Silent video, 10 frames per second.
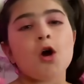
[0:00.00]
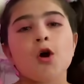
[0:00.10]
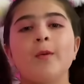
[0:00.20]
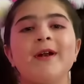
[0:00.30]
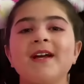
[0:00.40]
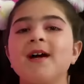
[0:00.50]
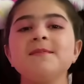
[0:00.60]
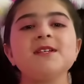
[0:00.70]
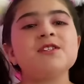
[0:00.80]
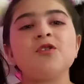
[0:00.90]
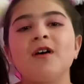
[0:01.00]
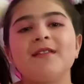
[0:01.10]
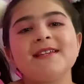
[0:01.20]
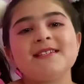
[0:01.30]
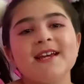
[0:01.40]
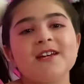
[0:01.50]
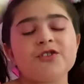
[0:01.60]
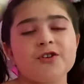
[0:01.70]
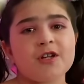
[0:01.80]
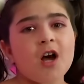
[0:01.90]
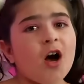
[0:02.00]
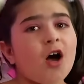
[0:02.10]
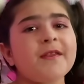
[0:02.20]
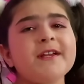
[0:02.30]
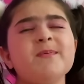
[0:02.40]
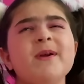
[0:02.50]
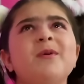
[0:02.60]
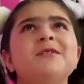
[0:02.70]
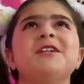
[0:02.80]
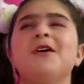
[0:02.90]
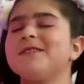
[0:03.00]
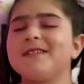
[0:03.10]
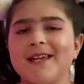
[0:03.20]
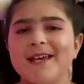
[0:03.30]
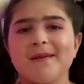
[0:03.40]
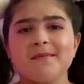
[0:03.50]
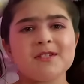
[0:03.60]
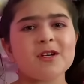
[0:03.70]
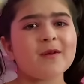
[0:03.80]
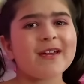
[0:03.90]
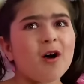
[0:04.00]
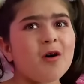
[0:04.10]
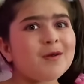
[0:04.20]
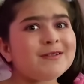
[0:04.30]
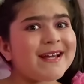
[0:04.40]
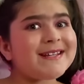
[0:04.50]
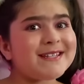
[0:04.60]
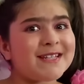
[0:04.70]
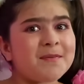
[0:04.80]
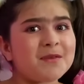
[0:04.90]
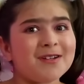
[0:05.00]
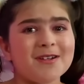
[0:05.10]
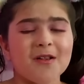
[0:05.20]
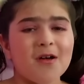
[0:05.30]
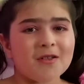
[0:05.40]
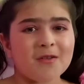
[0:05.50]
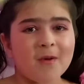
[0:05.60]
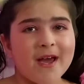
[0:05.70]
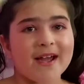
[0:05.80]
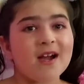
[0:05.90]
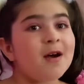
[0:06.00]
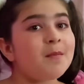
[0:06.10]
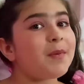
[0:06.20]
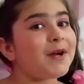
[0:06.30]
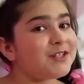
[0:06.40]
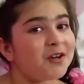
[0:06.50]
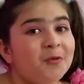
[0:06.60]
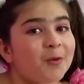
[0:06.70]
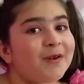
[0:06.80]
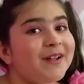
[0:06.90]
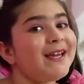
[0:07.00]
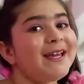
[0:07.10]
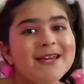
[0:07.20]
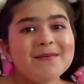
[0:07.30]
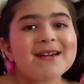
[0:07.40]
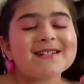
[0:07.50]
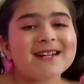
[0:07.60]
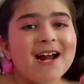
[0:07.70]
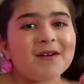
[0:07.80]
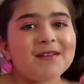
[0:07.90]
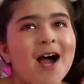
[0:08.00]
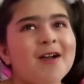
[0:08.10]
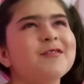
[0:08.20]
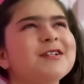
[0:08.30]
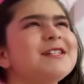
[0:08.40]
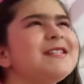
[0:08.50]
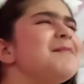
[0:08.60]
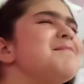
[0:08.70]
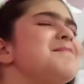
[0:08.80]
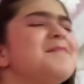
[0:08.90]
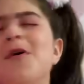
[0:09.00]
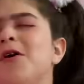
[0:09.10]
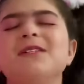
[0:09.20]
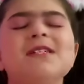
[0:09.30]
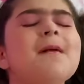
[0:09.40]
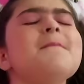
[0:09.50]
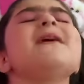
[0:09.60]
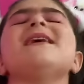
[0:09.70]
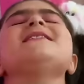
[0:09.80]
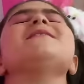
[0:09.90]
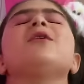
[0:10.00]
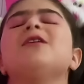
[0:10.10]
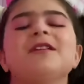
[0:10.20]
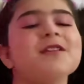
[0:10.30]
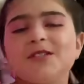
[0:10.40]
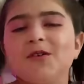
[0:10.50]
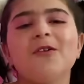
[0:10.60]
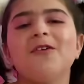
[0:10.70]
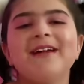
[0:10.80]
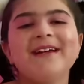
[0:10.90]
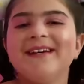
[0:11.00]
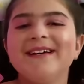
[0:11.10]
When he comes into all these dangers, all these people don't see him, so he almost gets stepped on along the way. But don't worry, he makes it out alive, which is the most amazing part of the story.